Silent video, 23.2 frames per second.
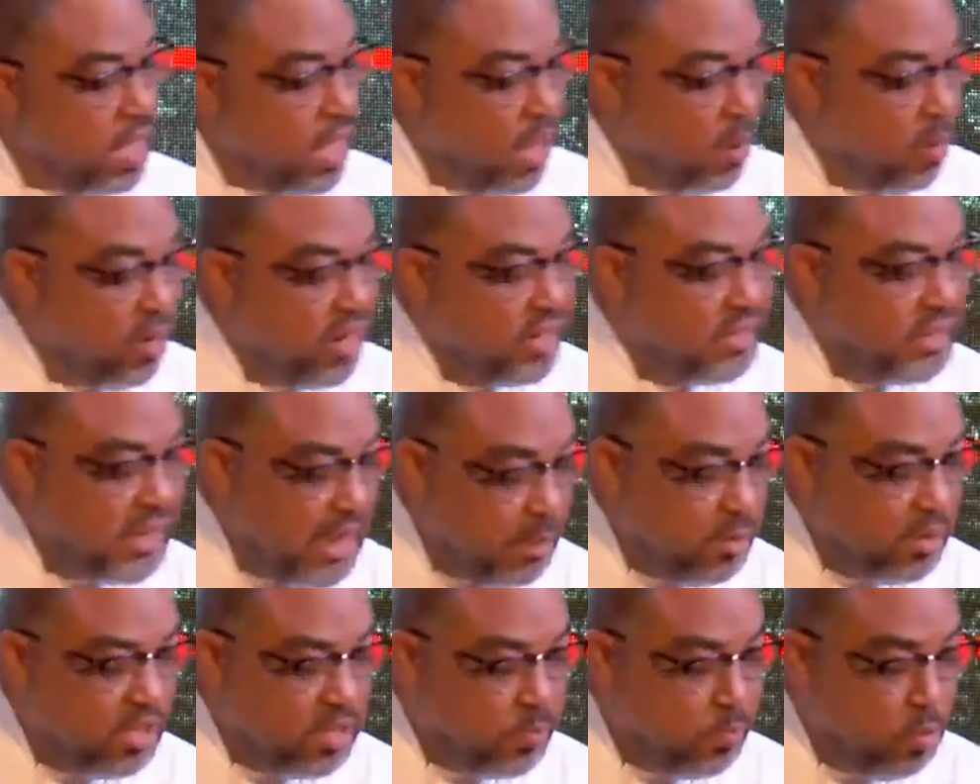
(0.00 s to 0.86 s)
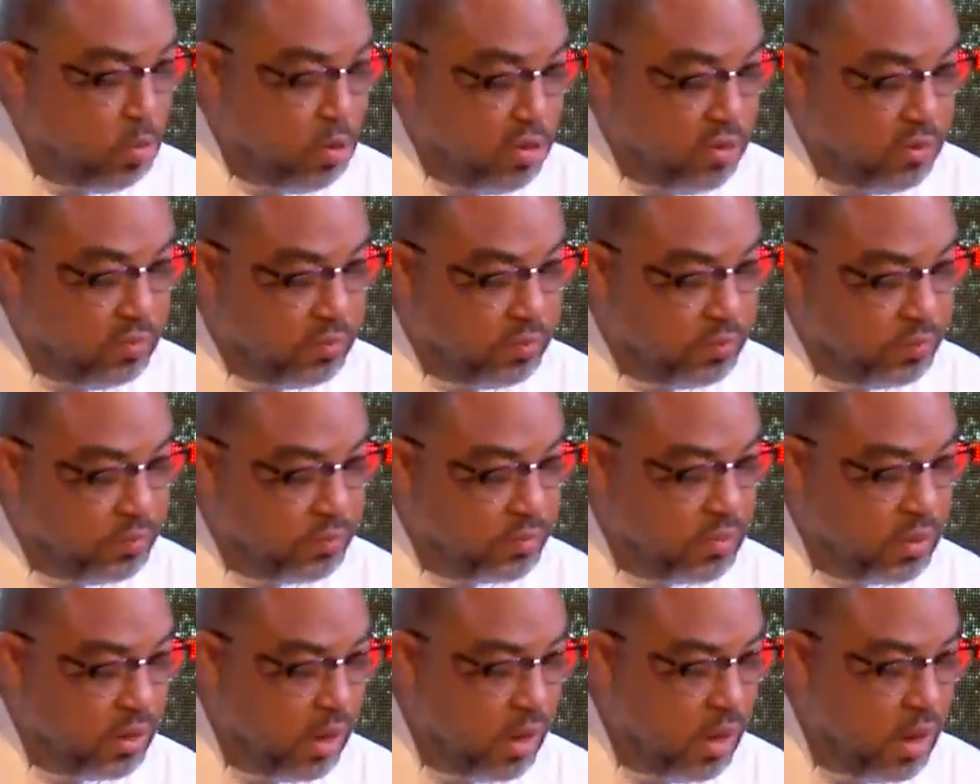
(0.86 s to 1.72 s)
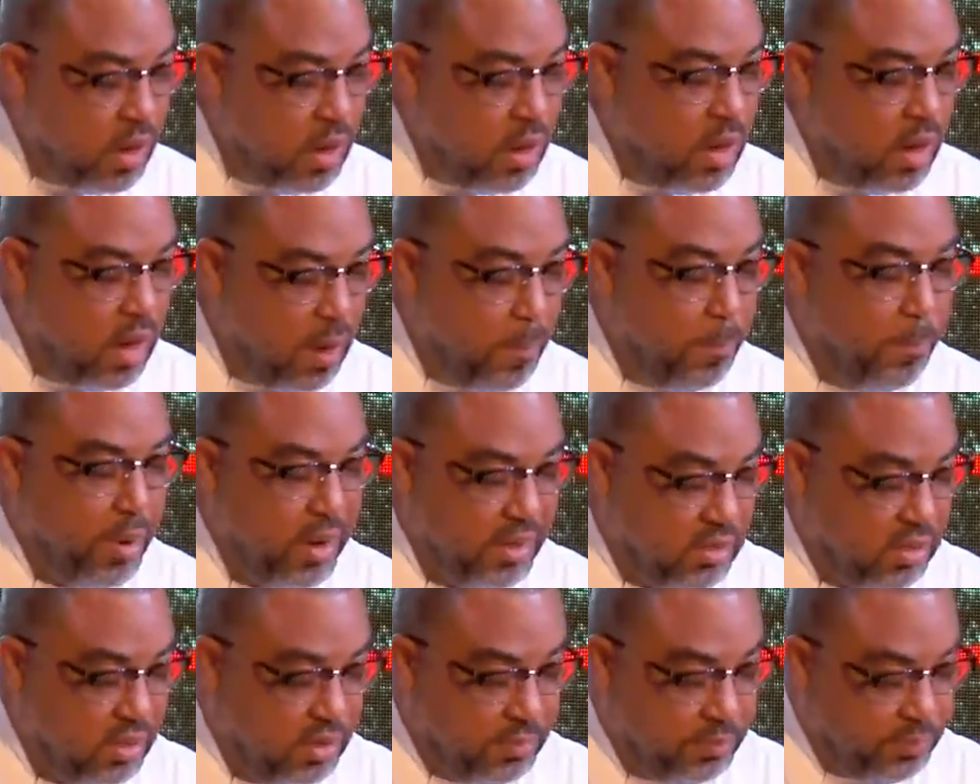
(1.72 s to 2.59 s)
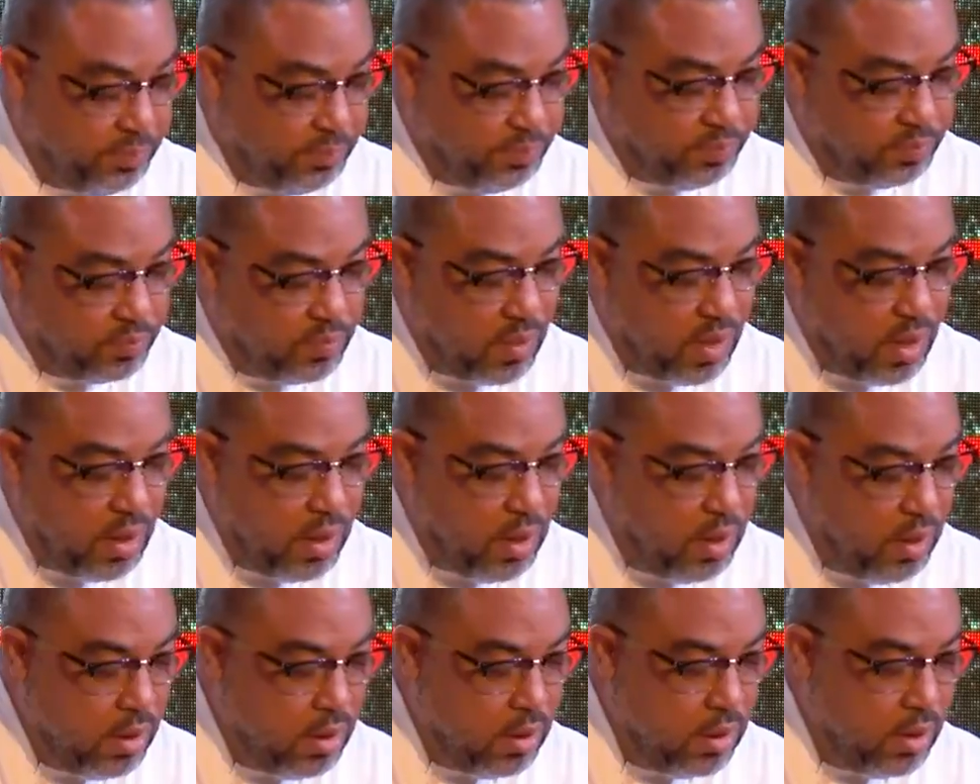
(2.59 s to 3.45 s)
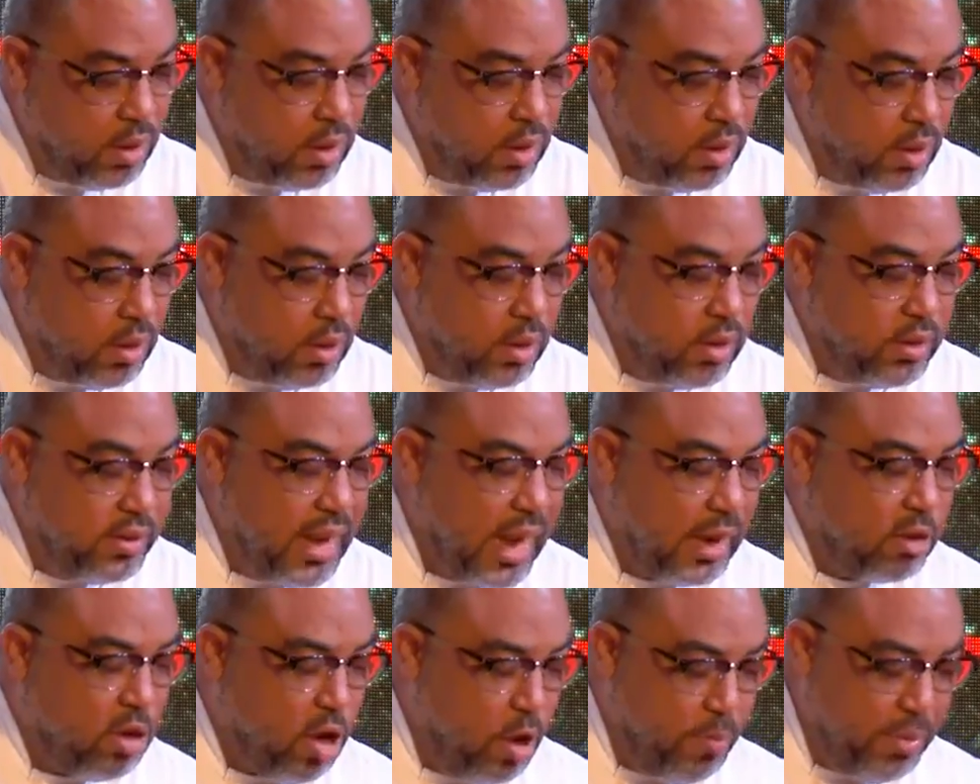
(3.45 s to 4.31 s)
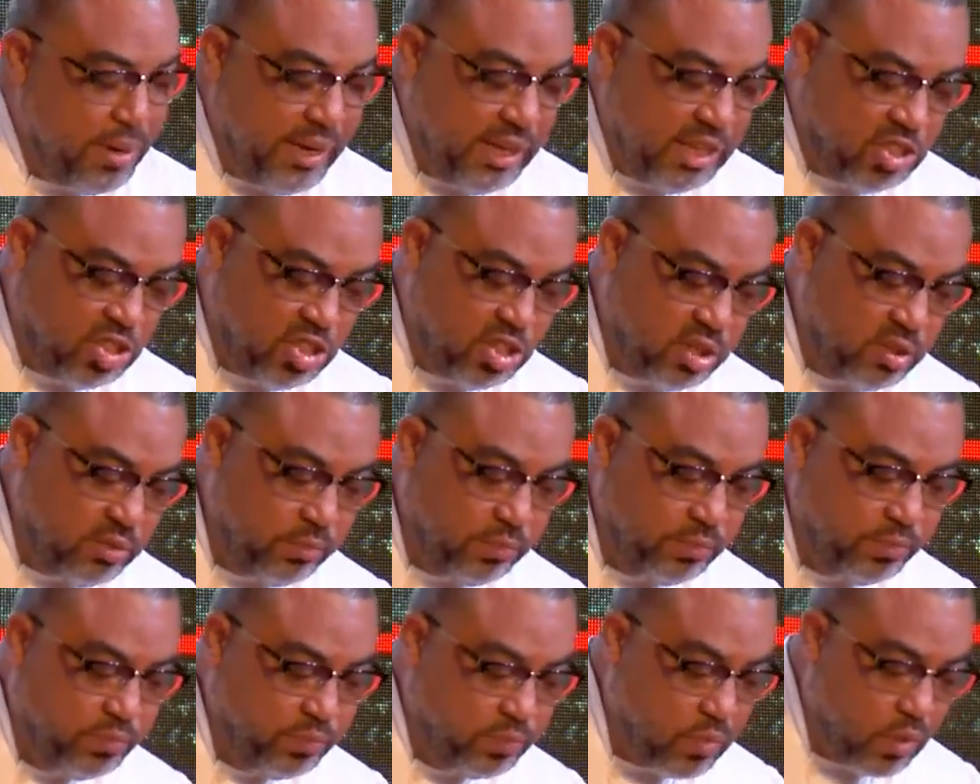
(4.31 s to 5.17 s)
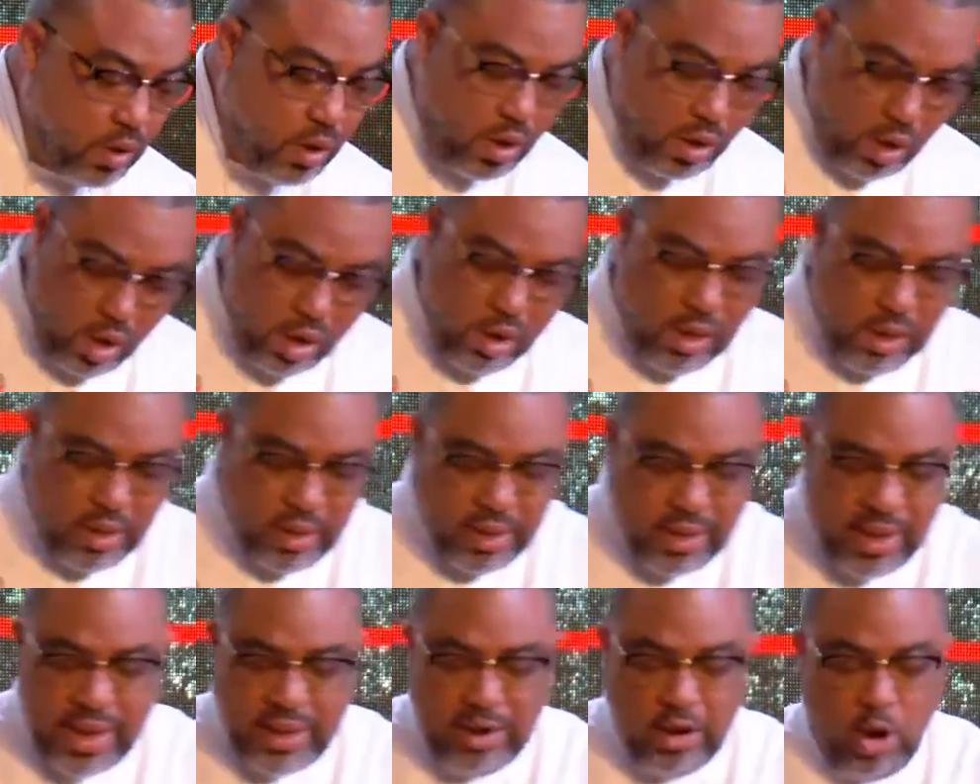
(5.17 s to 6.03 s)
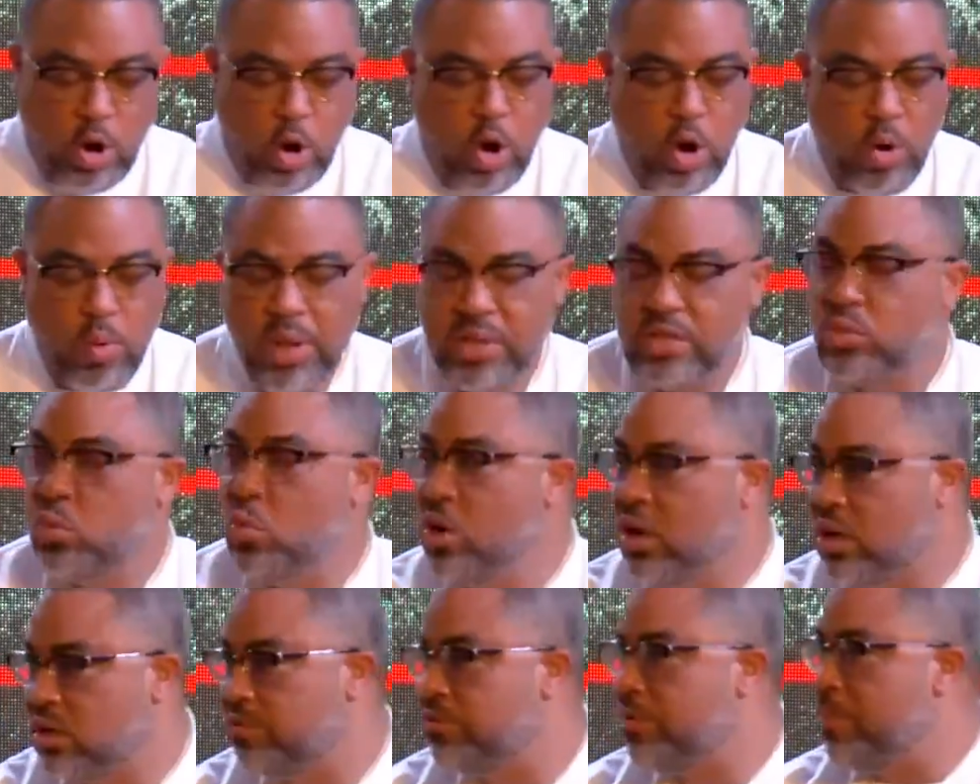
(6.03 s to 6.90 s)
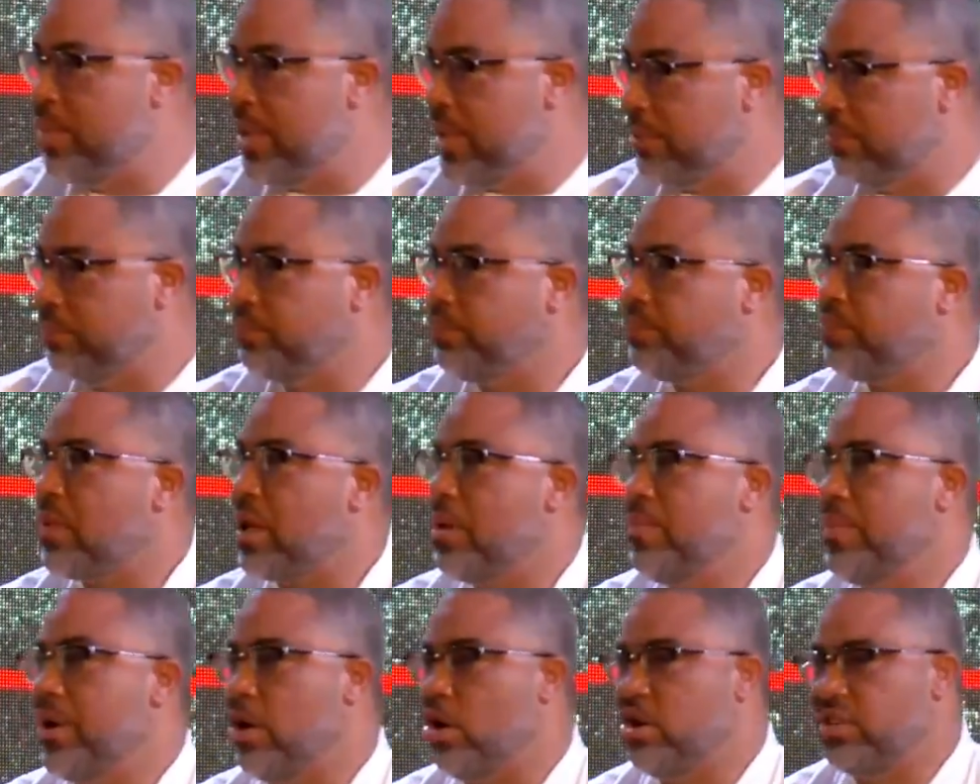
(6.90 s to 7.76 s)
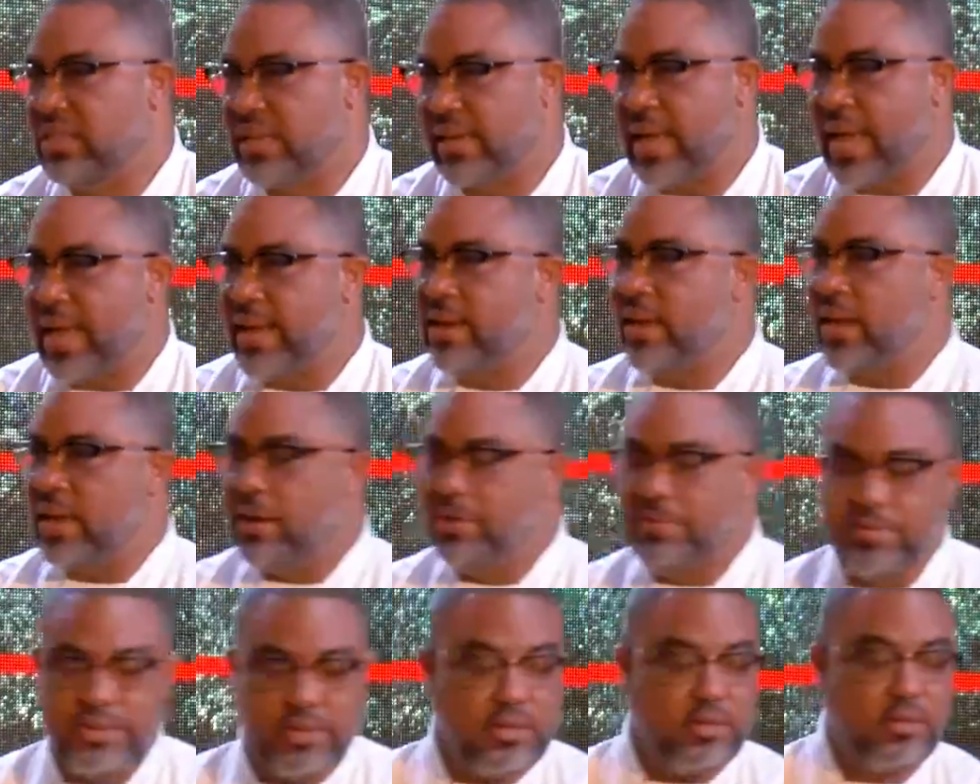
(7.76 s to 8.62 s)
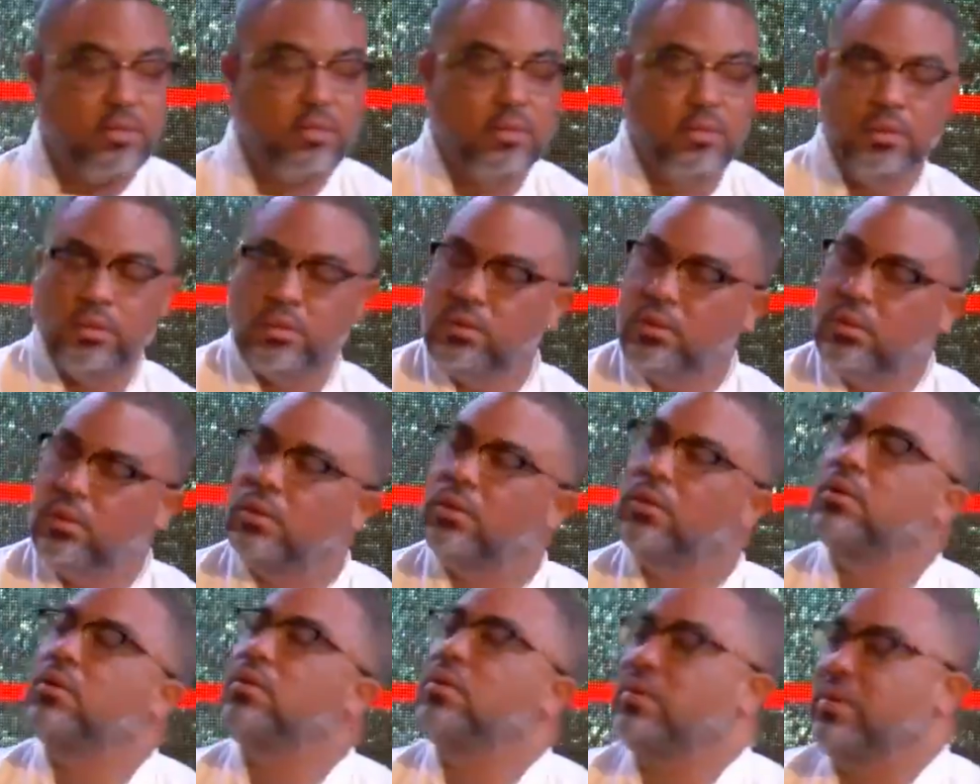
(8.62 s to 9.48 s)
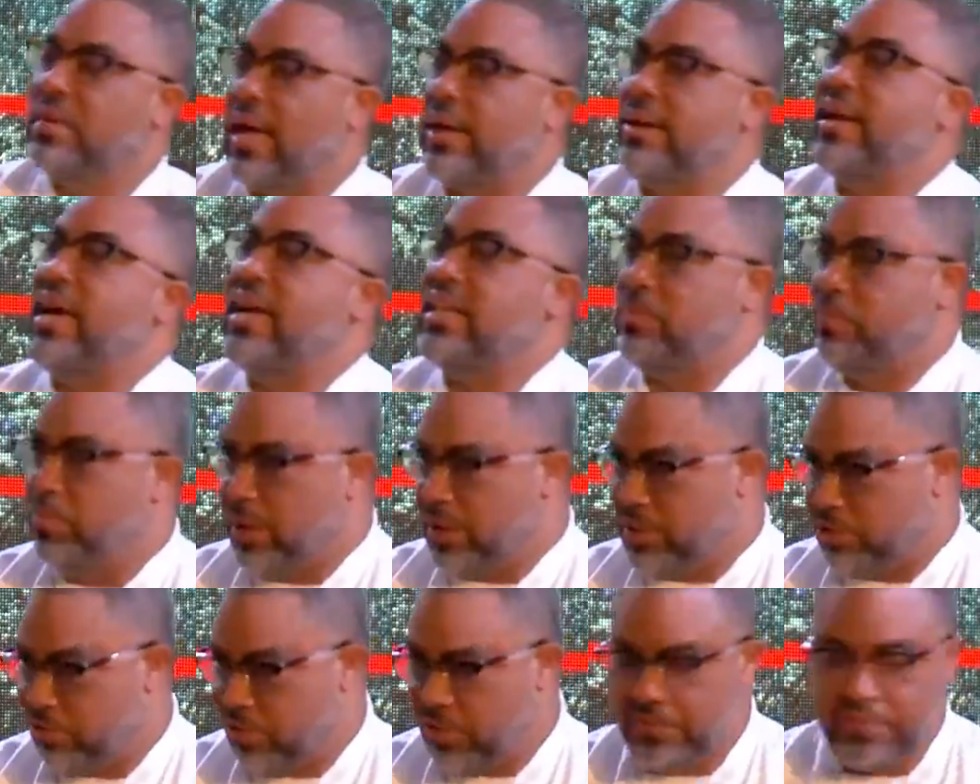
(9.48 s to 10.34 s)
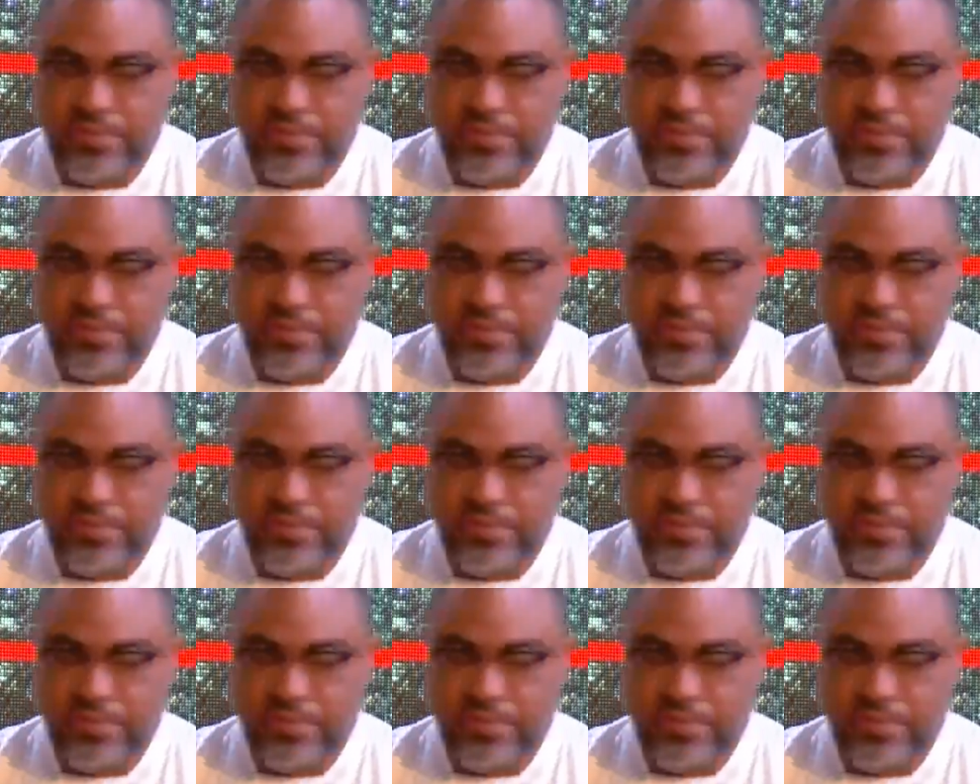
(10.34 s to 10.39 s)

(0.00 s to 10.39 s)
about a tablespoon of butter. That combination kind of always works for me because it kind of gives that nice buttery